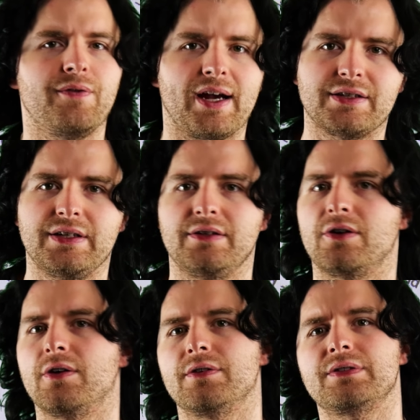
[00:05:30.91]
vaccine
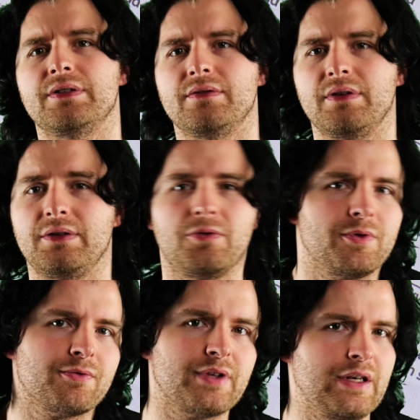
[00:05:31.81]
cards and no
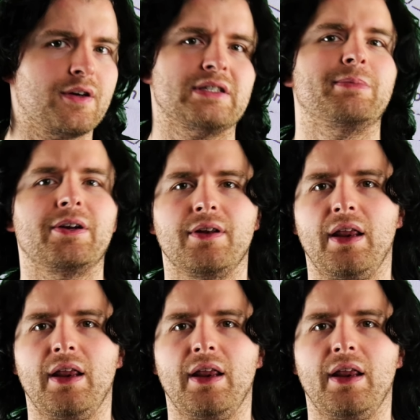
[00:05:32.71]
one really talks about it